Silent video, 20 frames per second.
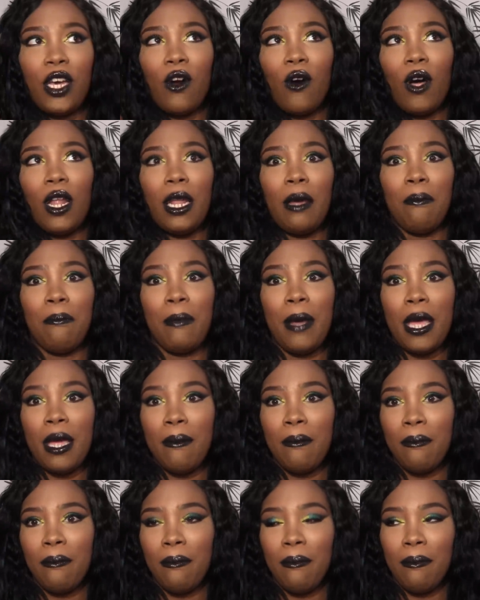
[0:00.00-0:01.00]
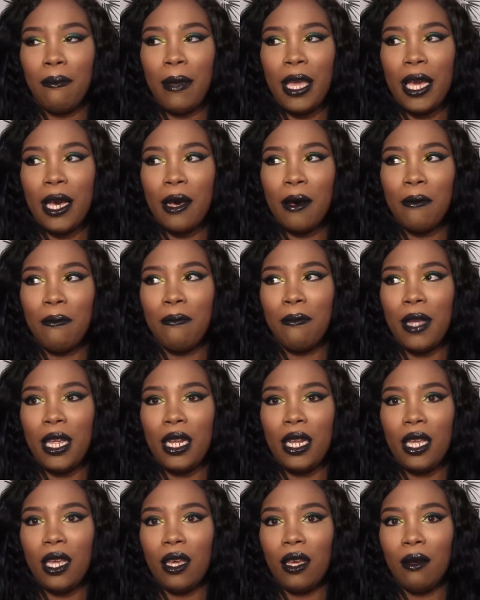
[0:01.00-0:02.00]
they call it ma makeup
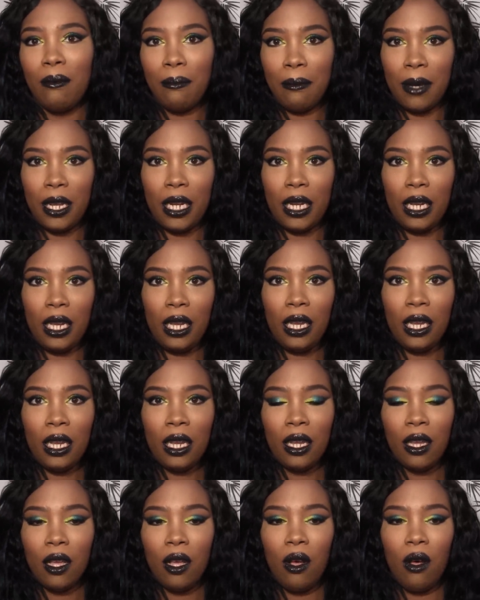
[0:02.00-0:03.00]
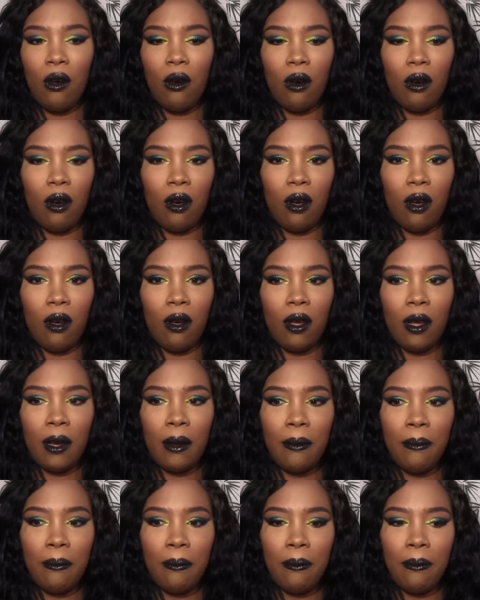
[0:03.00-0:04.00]
mania money or
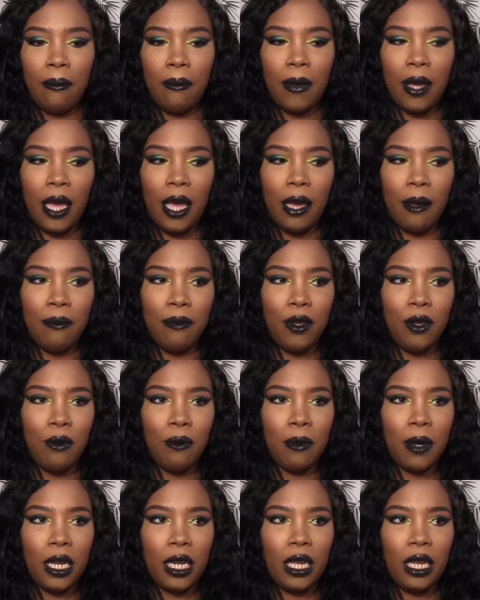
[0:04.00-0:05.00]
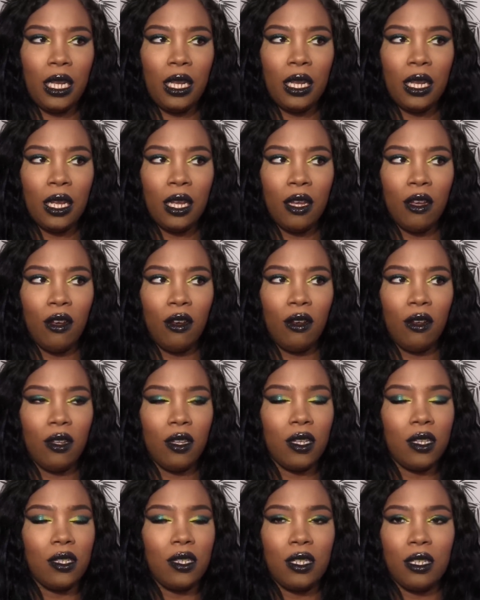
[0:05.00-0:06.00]
mu money
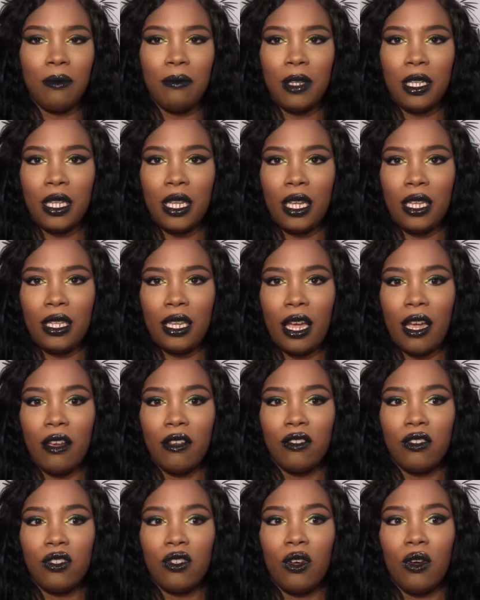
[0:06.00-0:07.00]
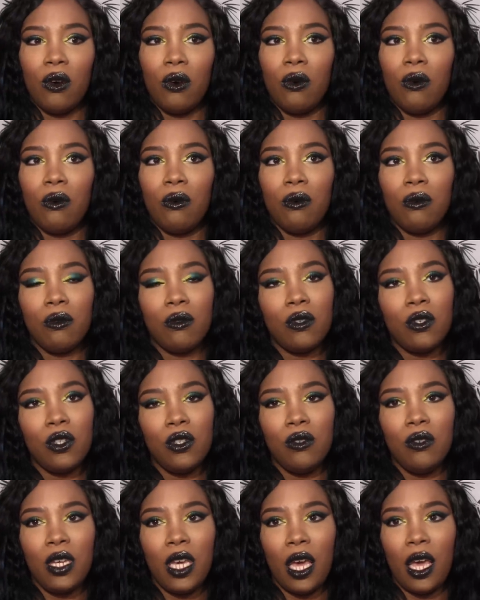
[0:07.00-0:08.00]
uh, something like that so
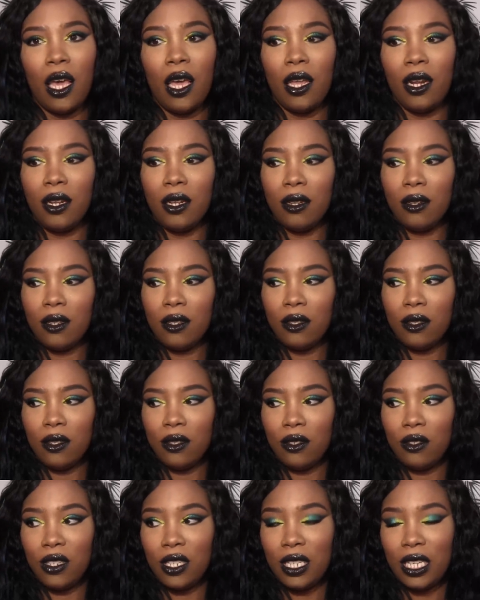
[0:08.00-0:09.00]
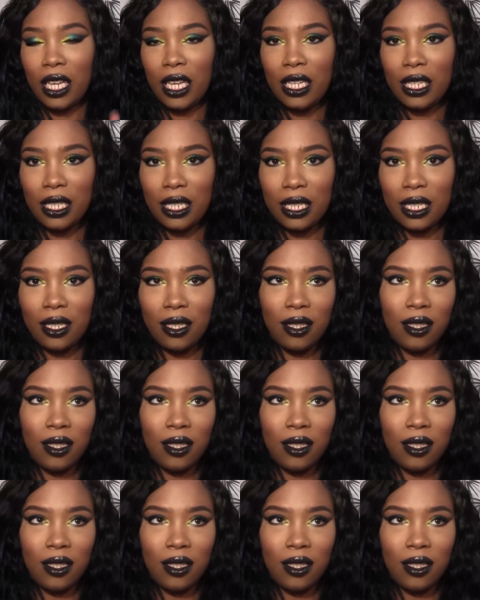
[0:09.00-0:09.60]
you get you get